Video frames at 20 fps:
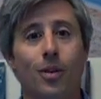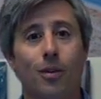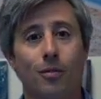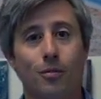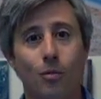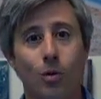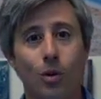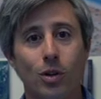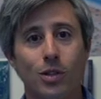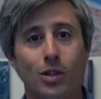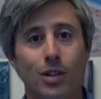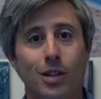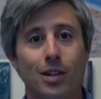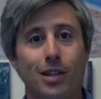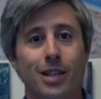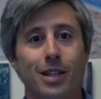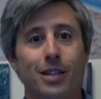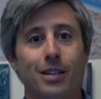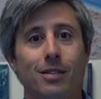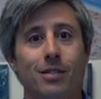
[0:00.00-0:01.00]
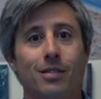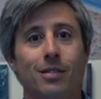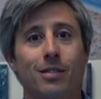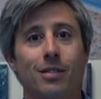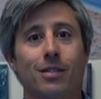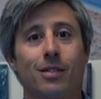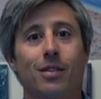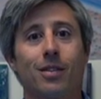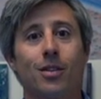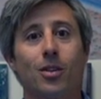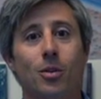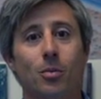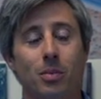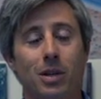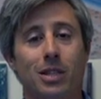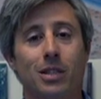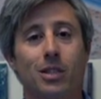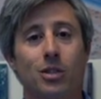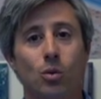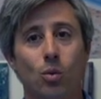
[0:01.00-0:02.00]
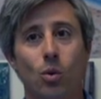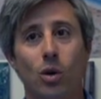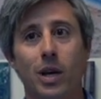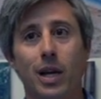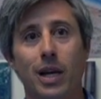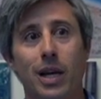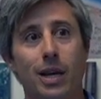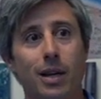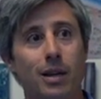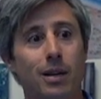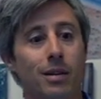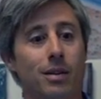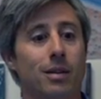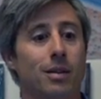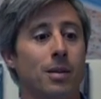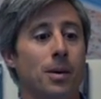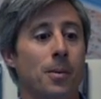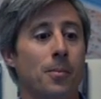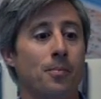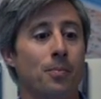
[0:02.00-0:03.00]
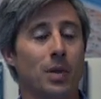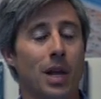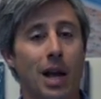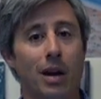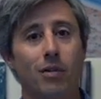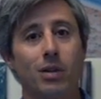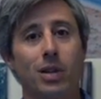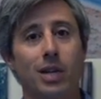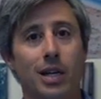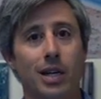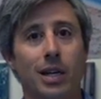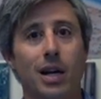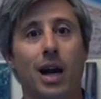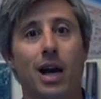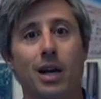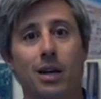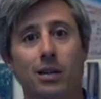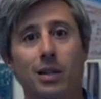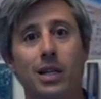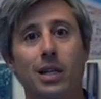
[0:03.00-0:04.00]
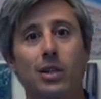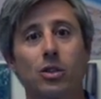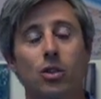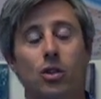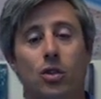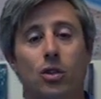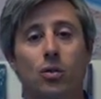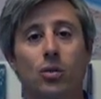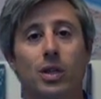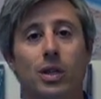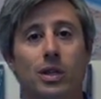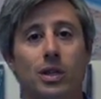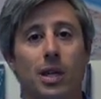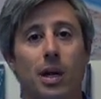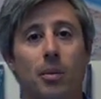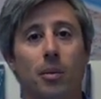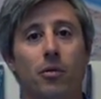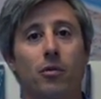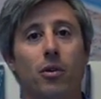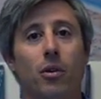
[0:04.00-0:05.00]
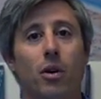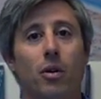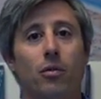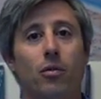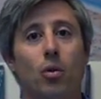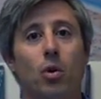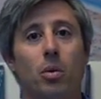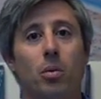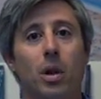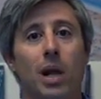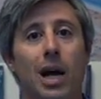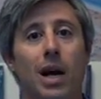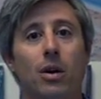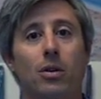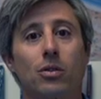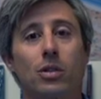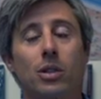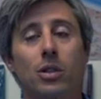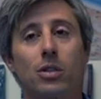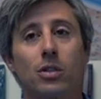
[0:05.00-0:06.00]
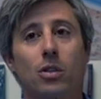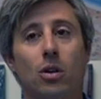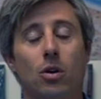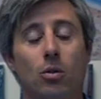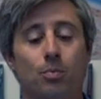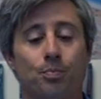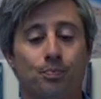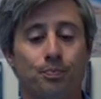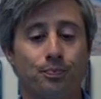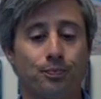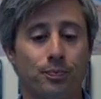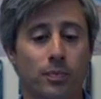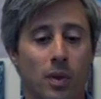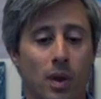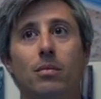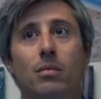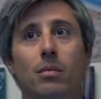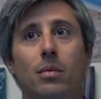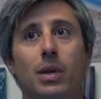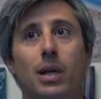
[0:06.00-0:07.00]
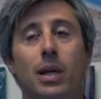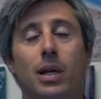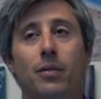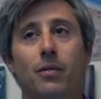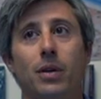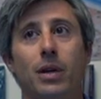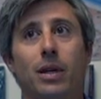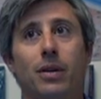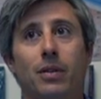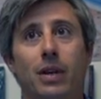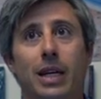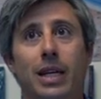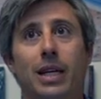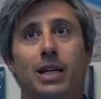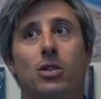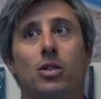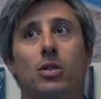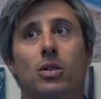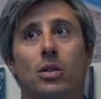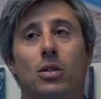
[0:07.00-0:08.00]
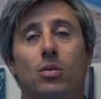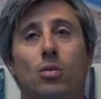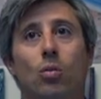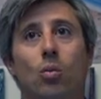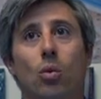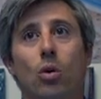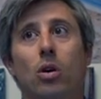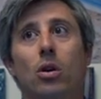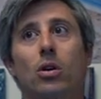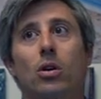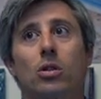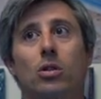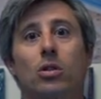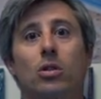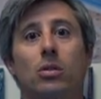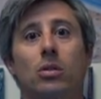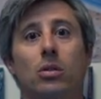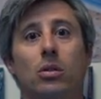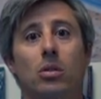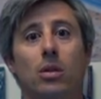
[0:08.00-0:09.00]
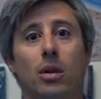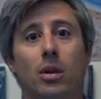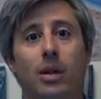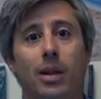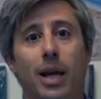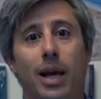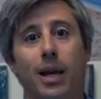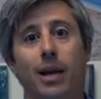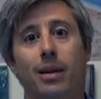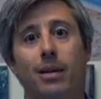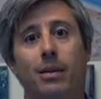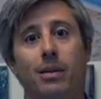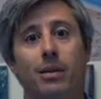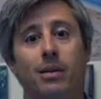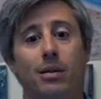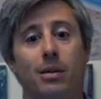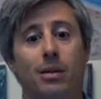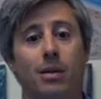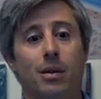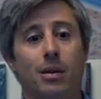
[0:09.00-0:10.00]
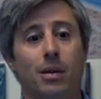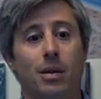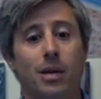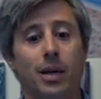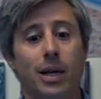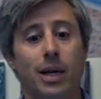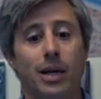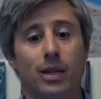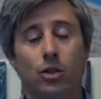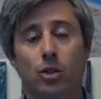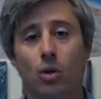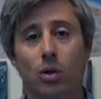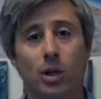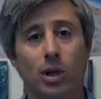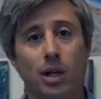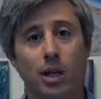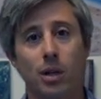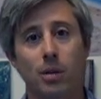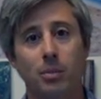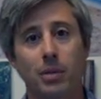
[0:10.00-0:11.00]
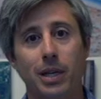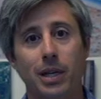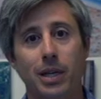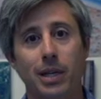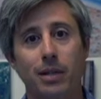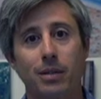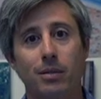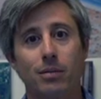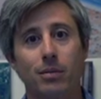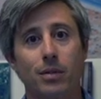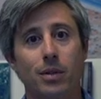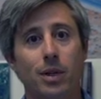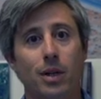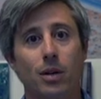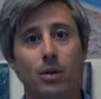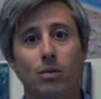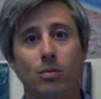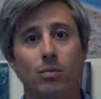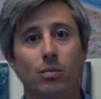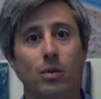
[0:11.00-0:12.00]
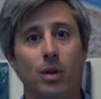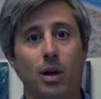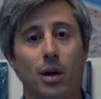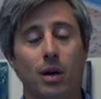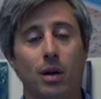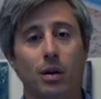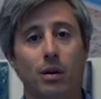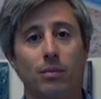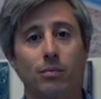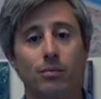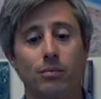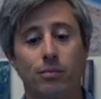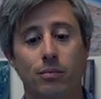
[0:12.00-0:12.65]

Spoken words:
Fortunately, the business we're in, everything kind of leads to this type of affordable housing. So if it gets worse, then it's only going to be a